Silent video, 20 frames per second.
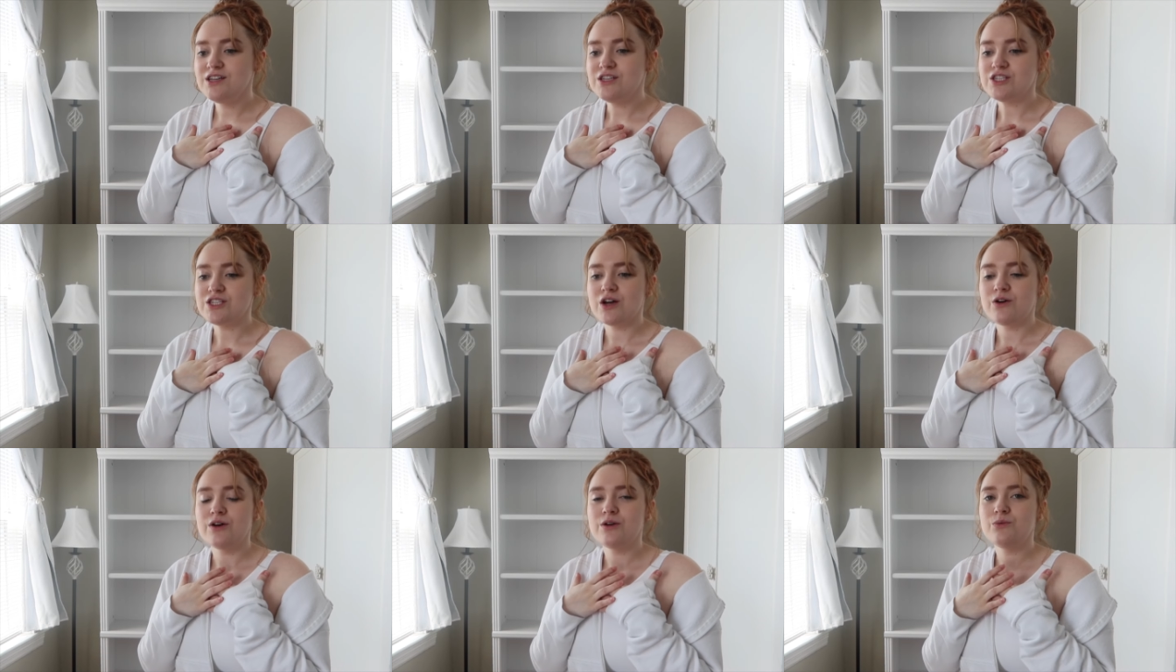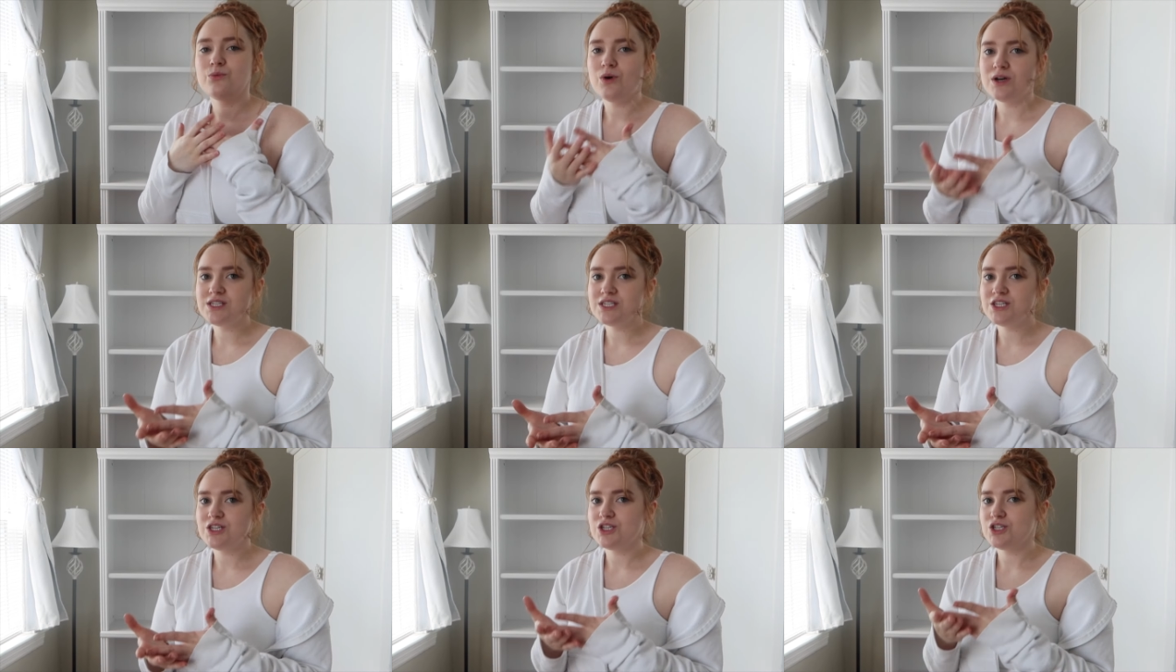so it
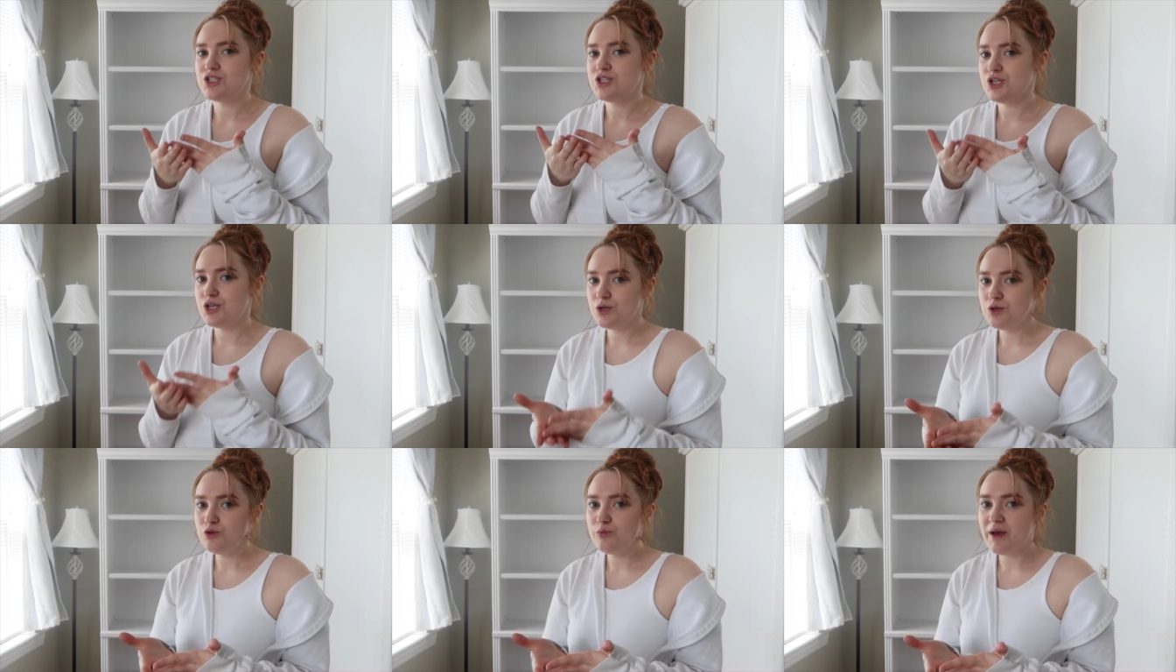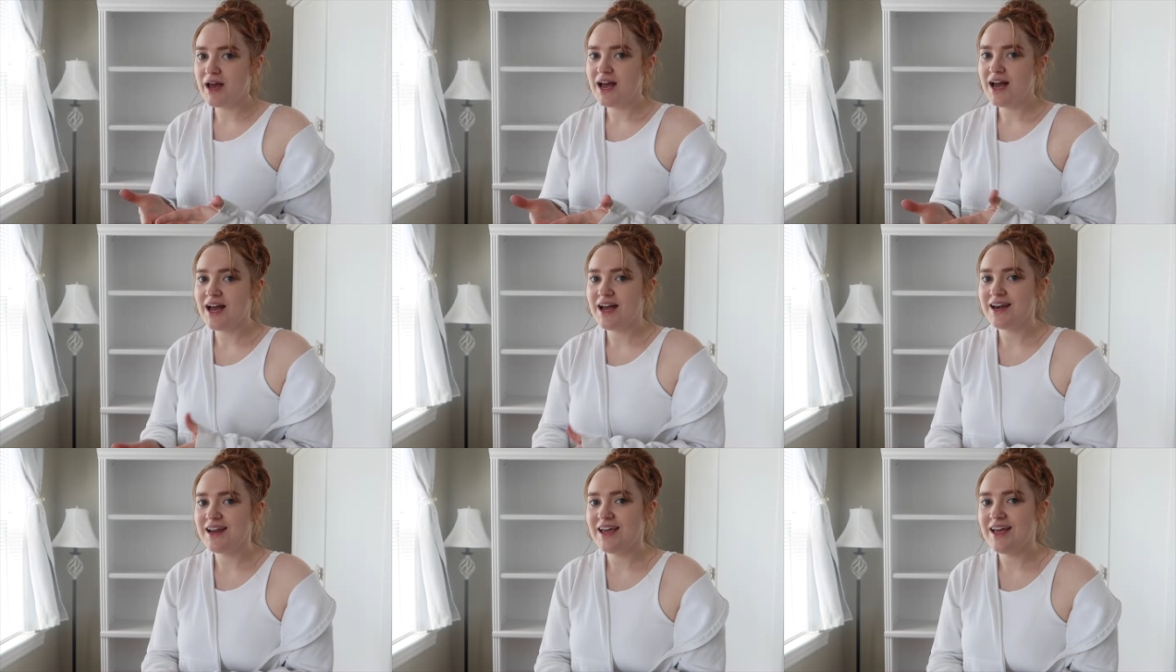wasn't too
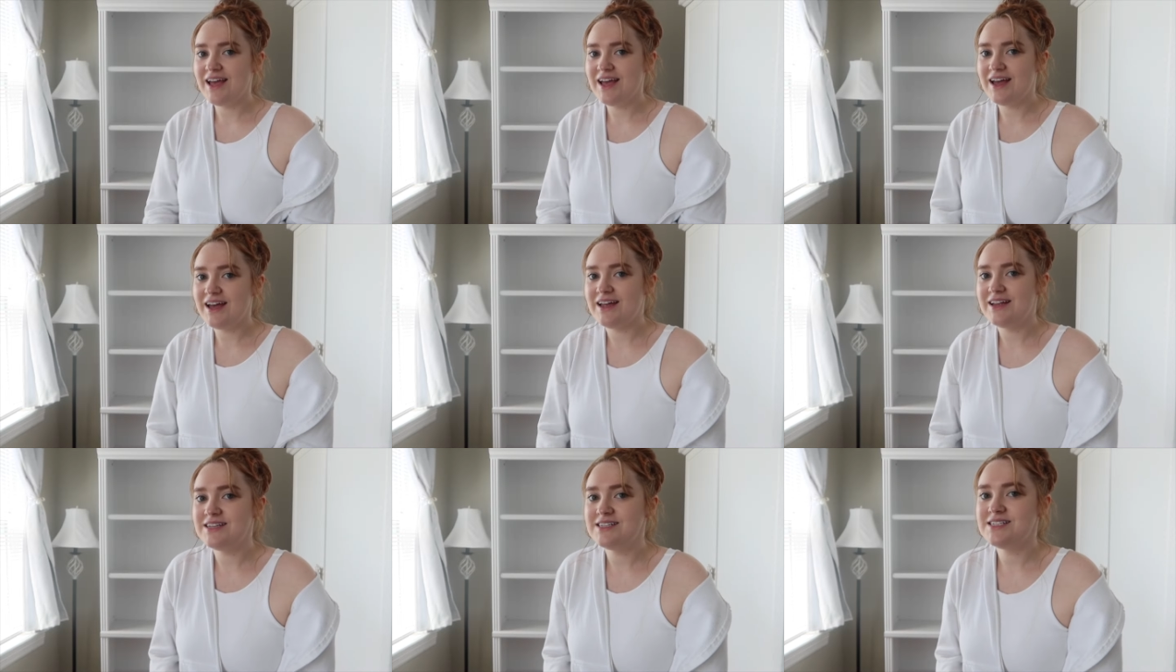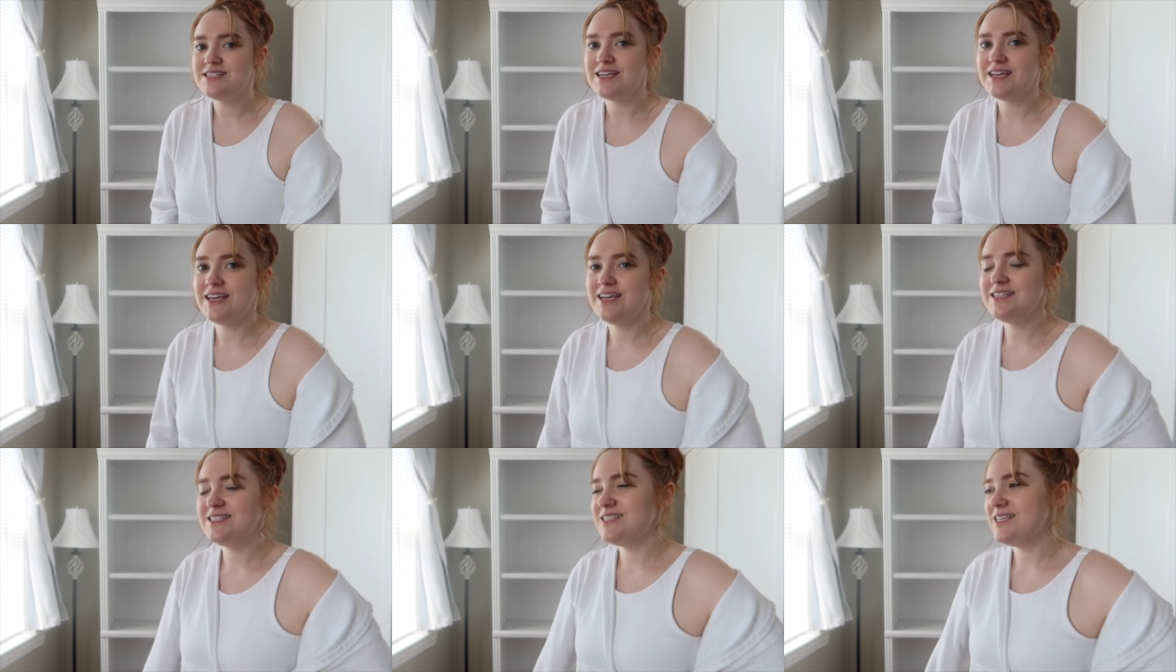bad, and
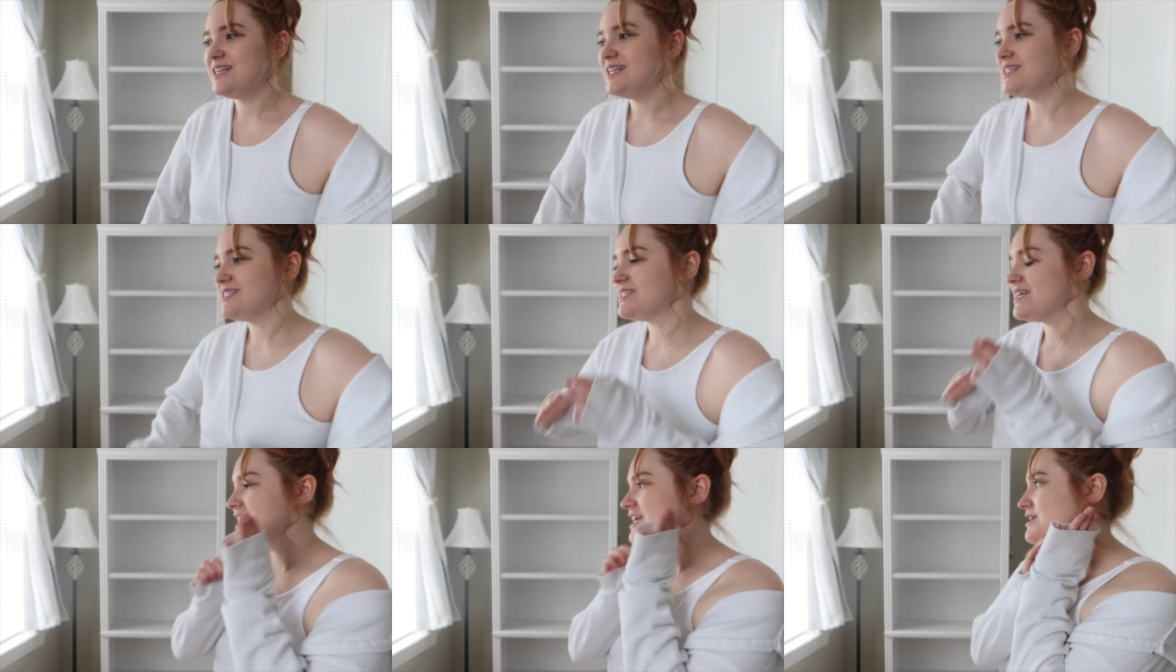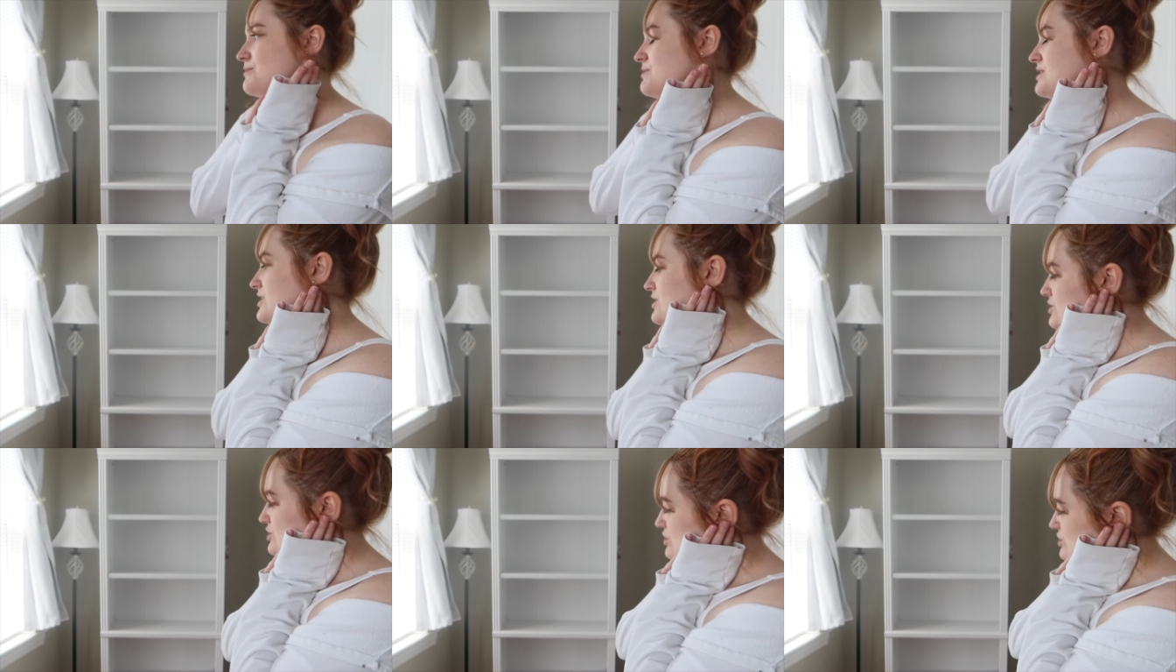it didn't take
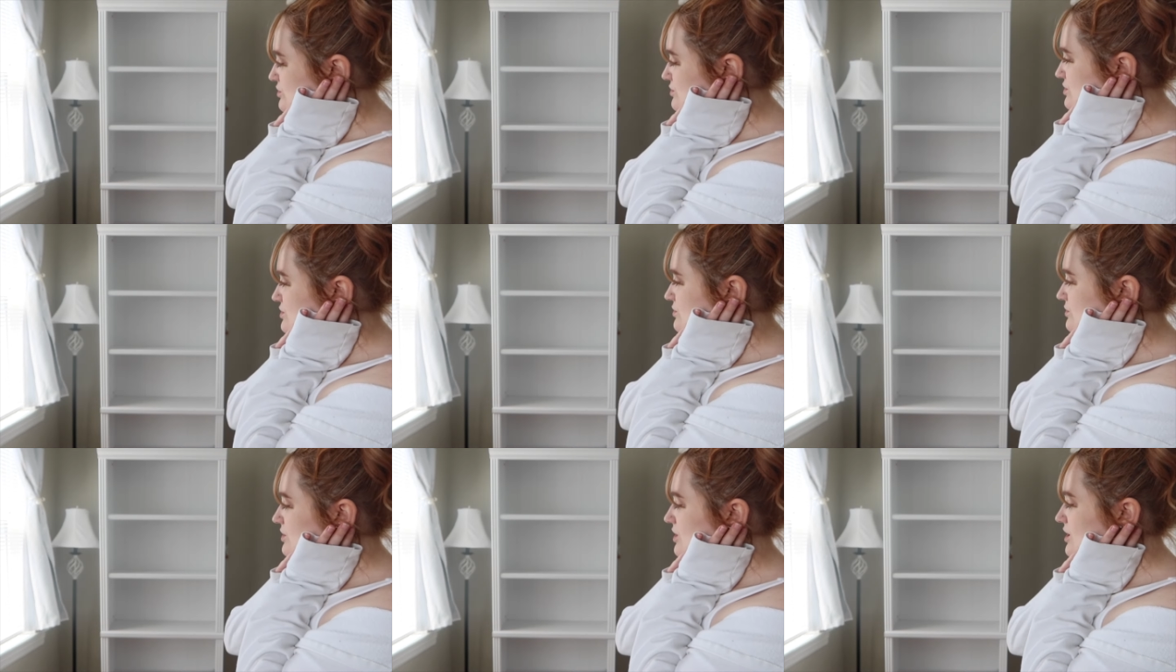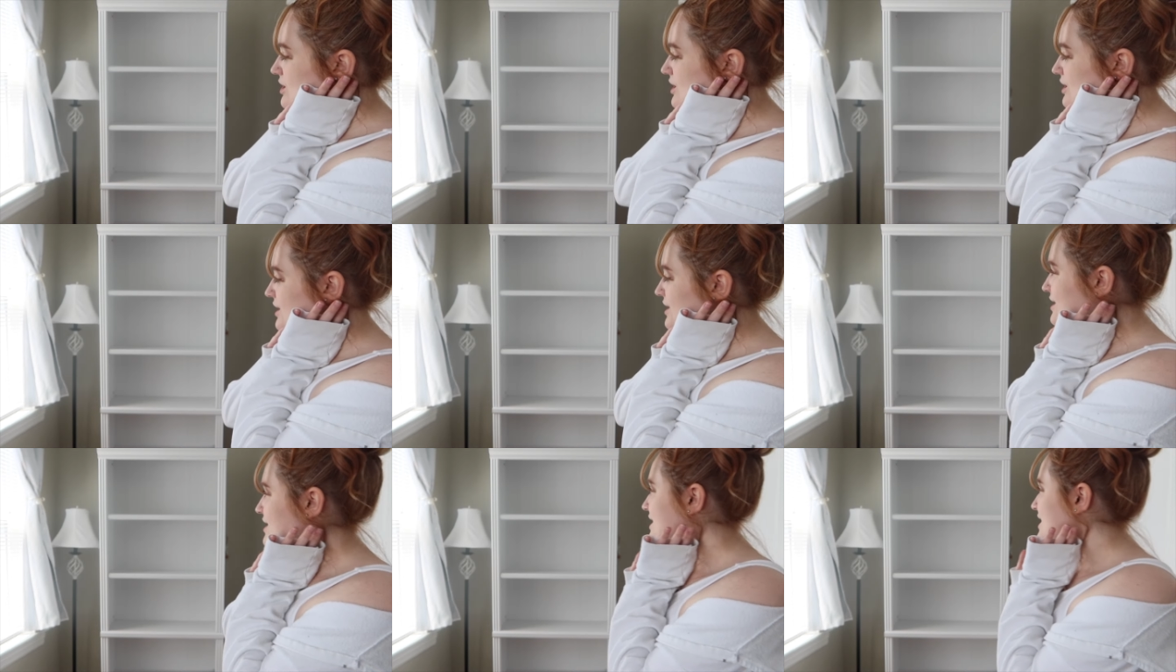me too, too long,